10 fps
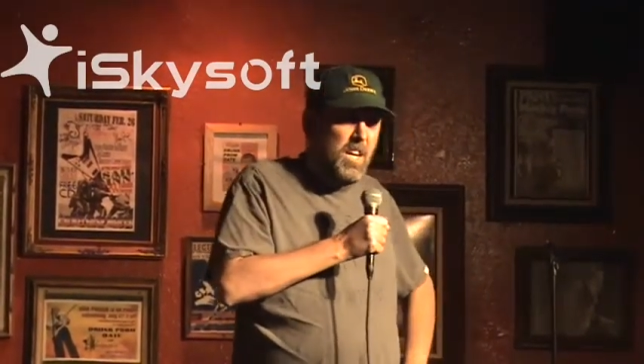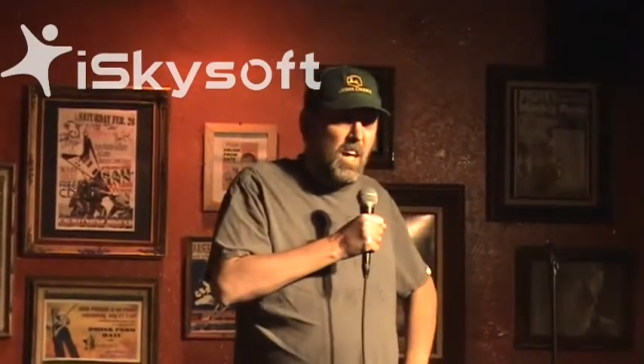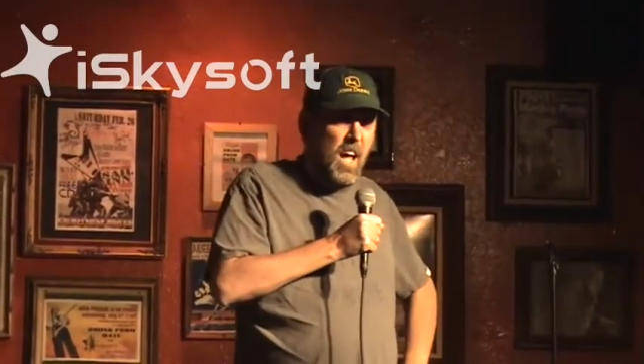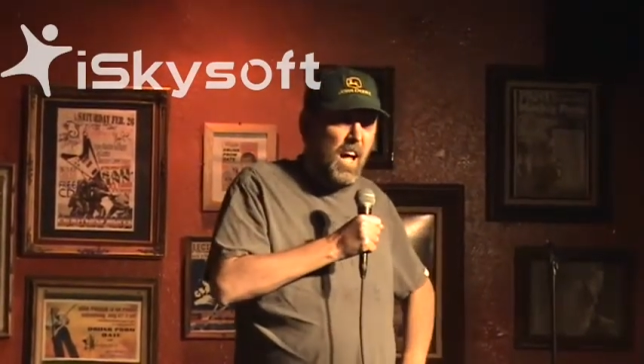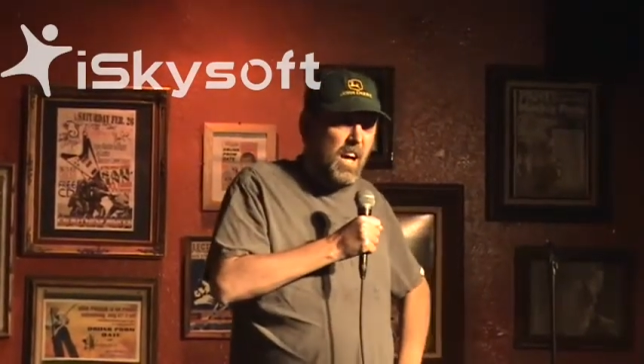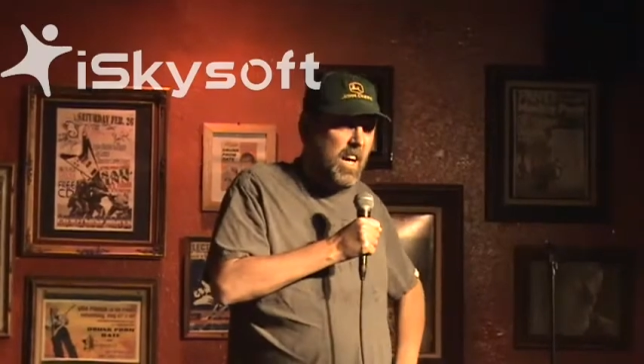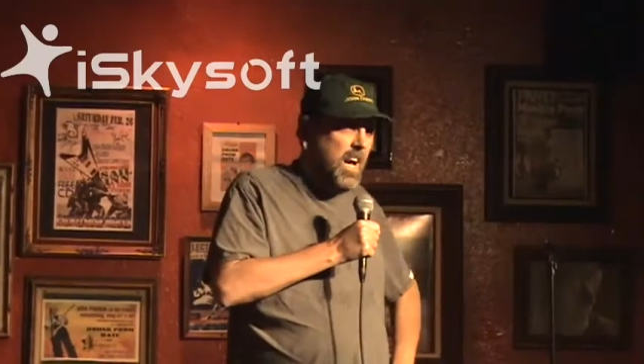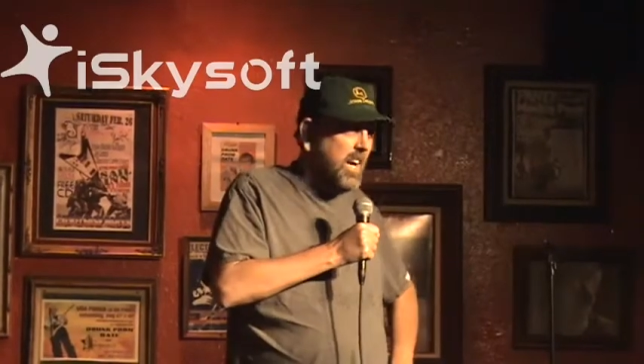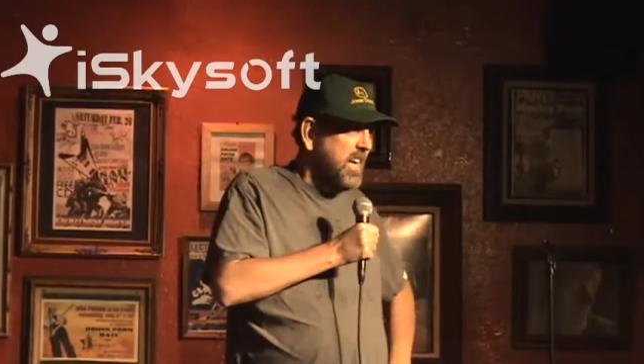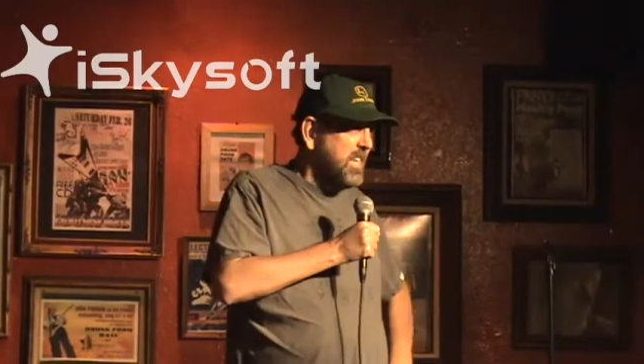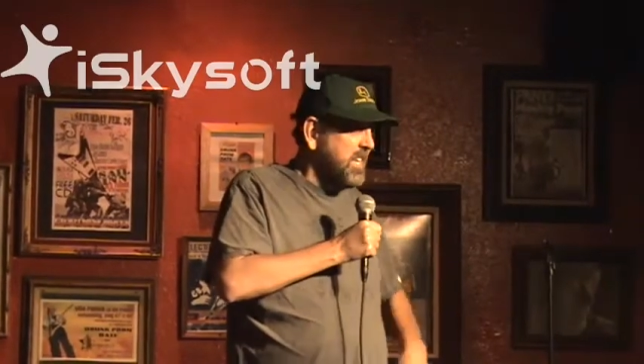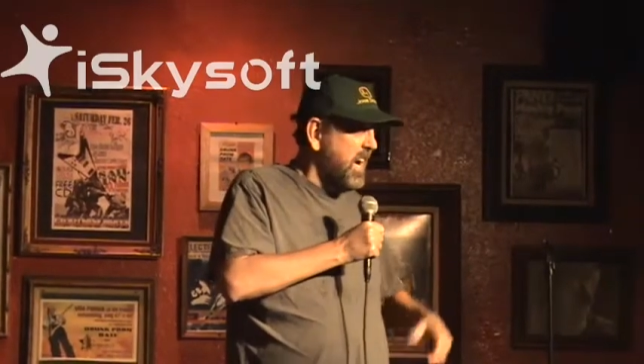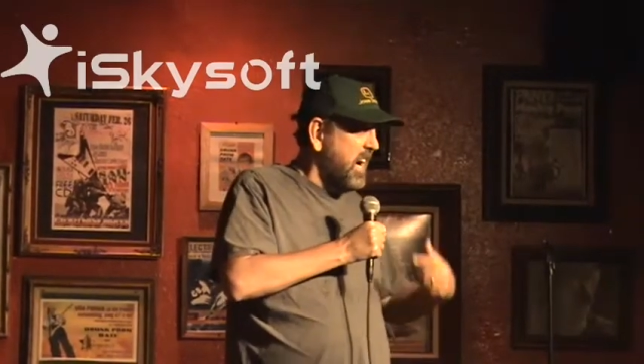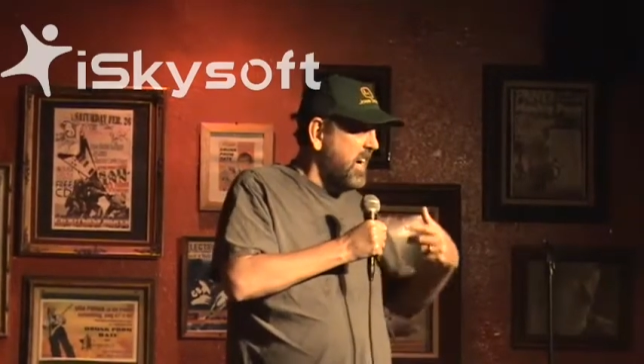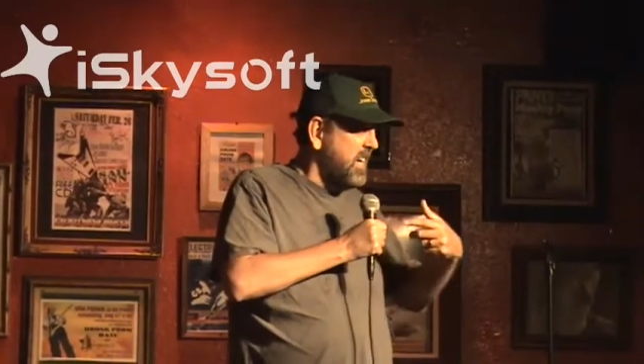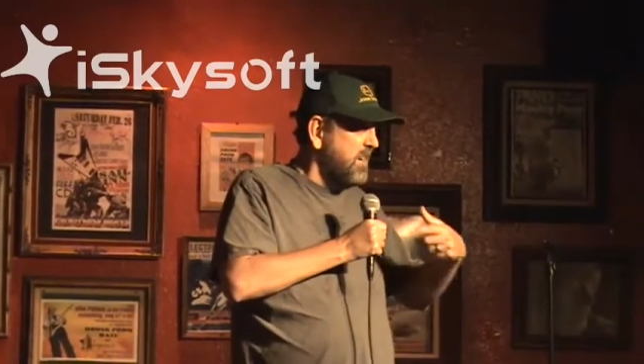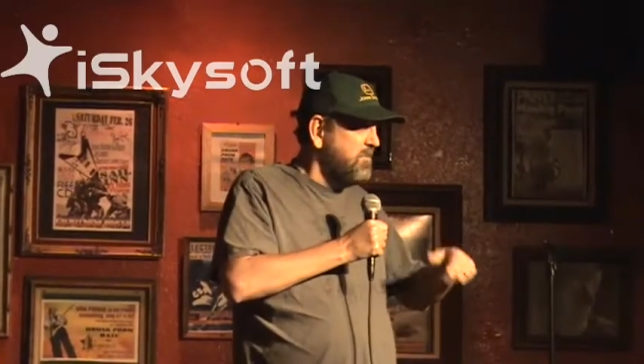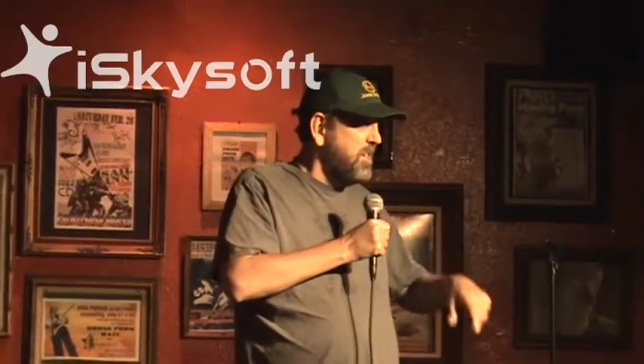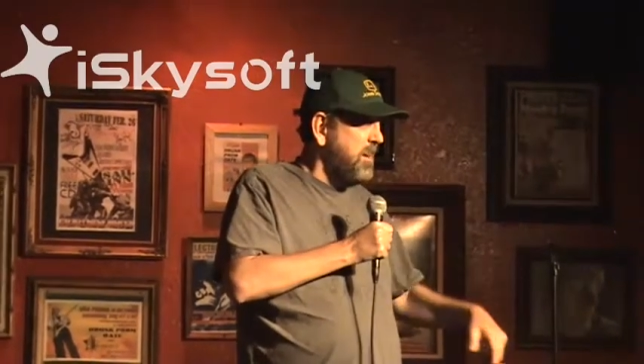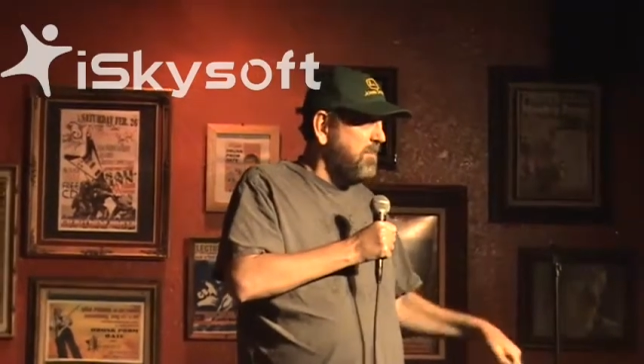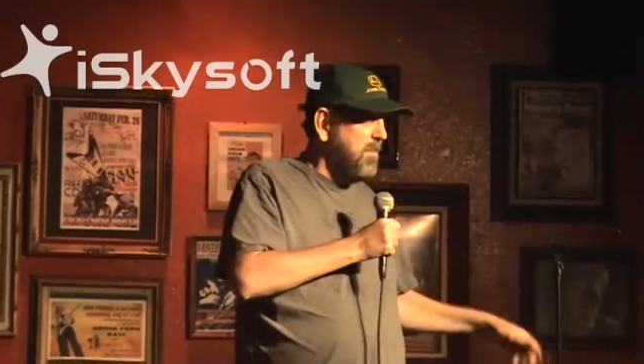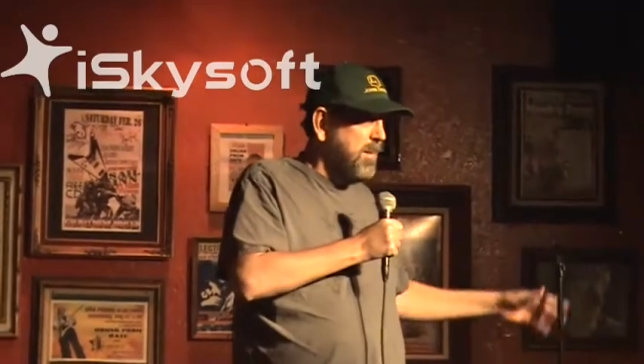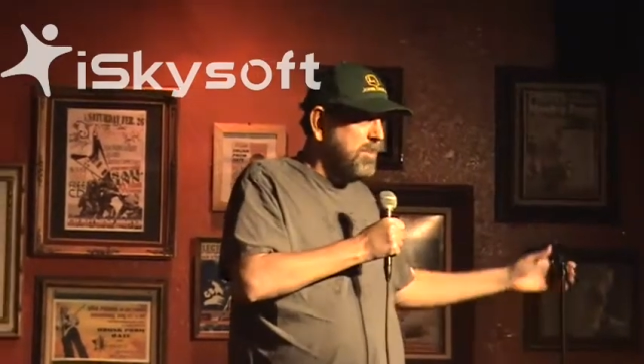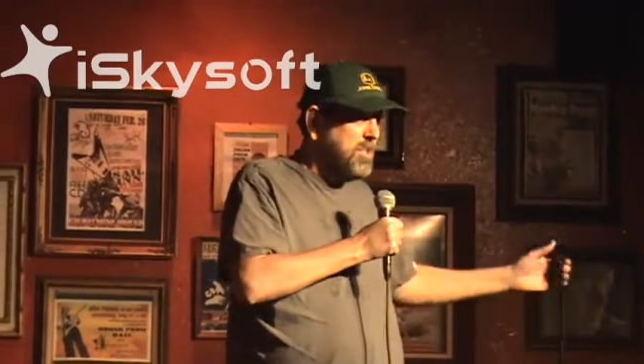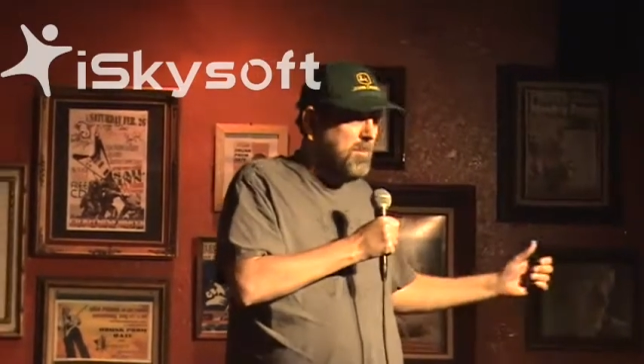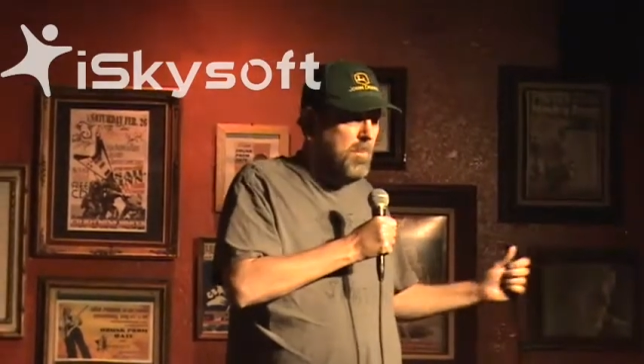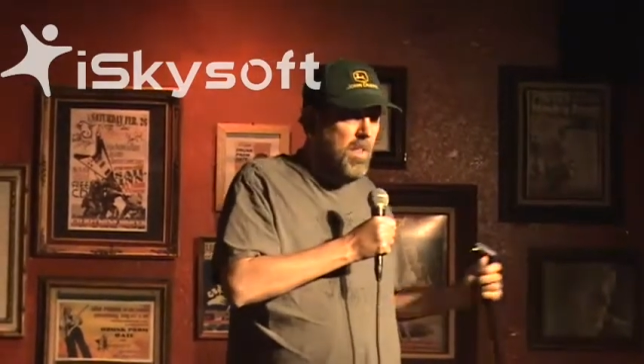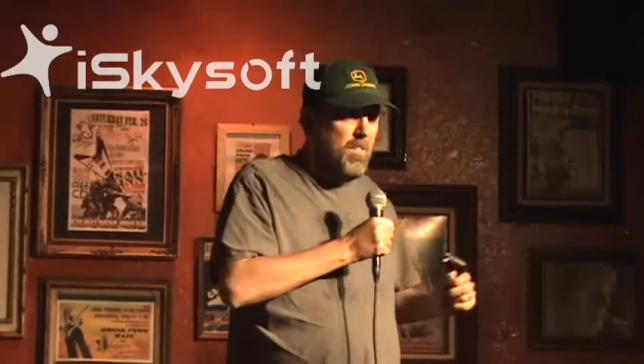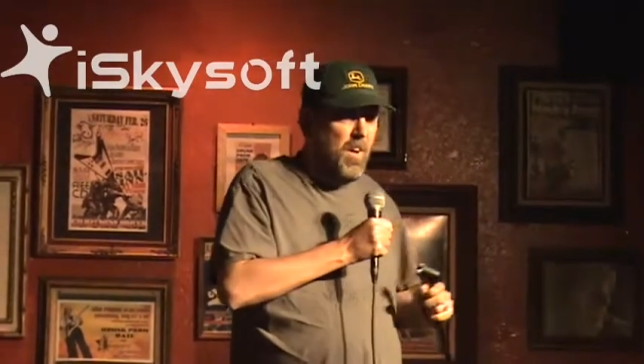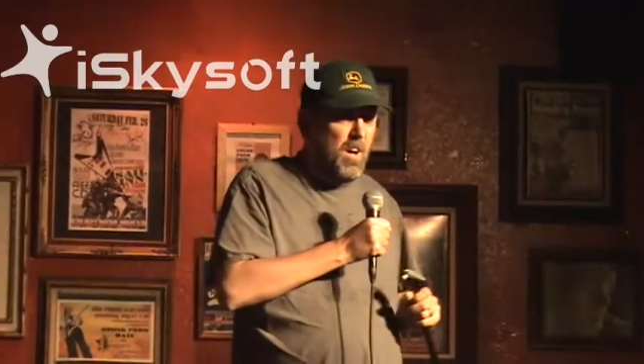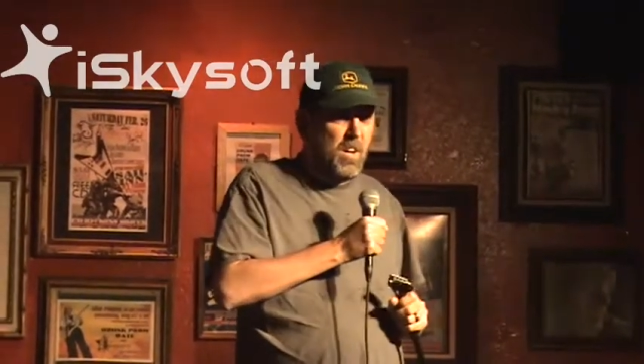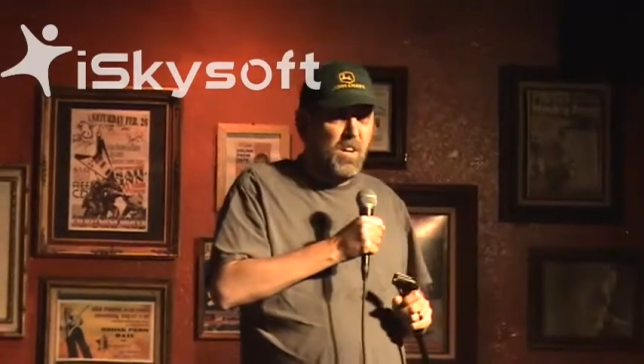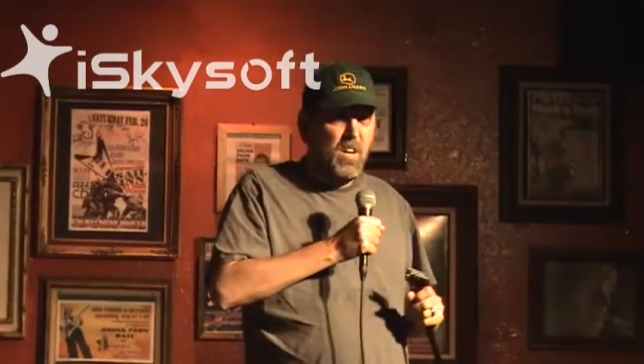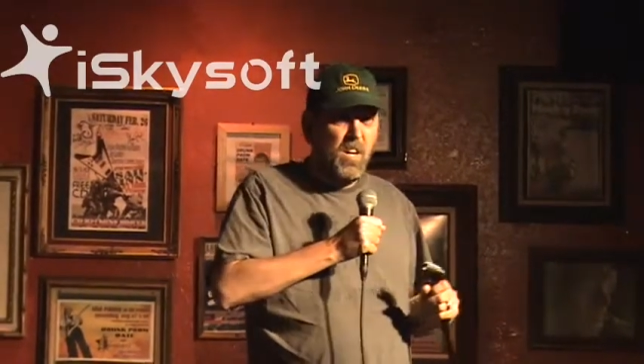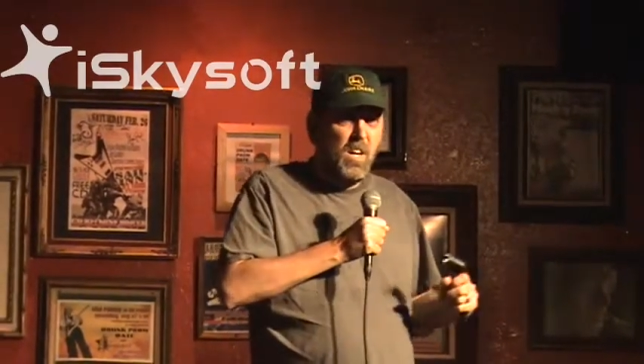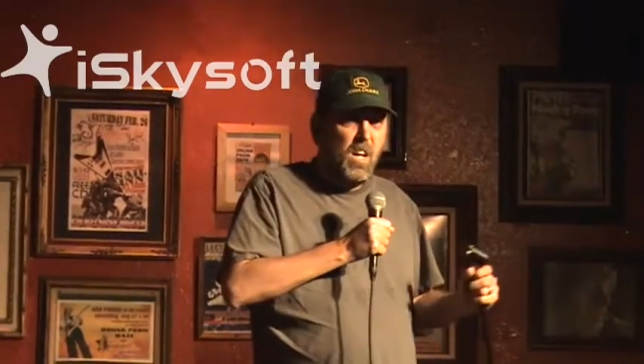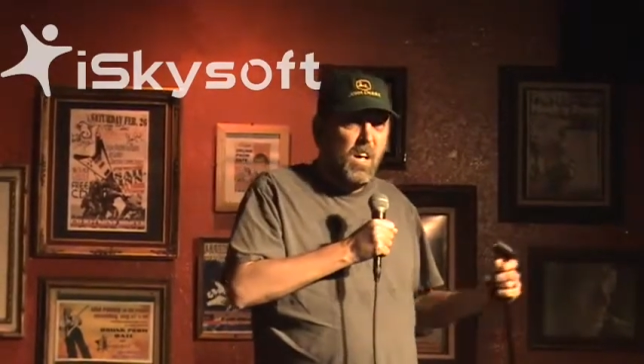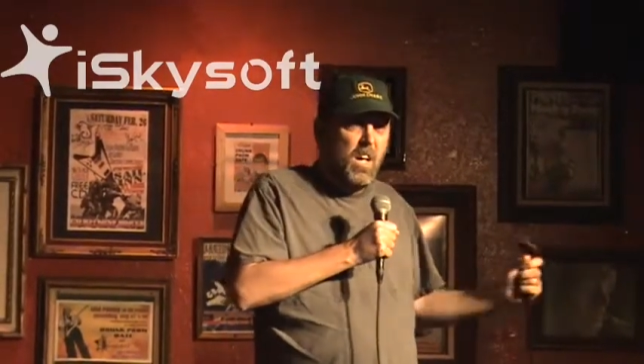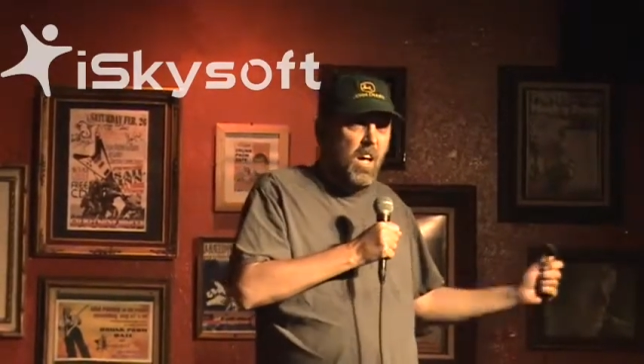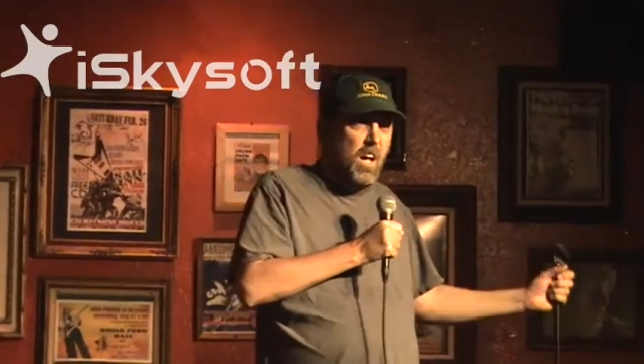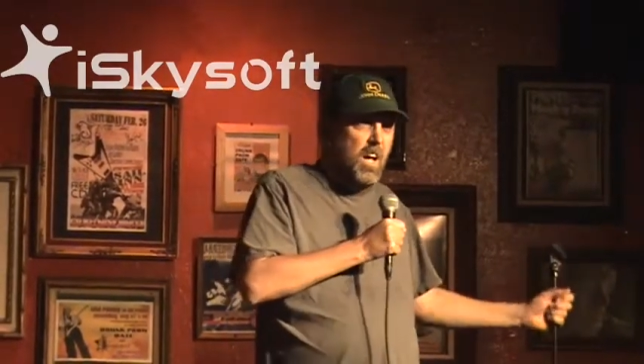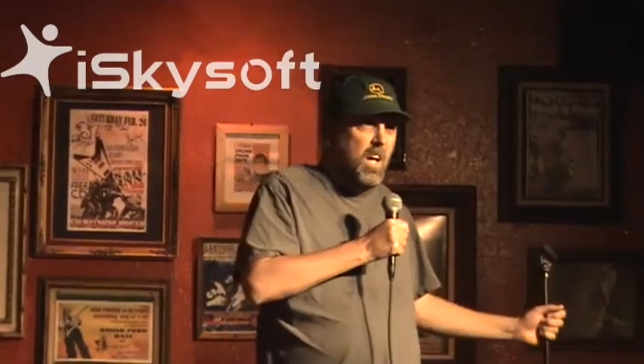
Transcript: Yeah, it's, I'm cheap. I'm a cheap motherfucker. Yeah.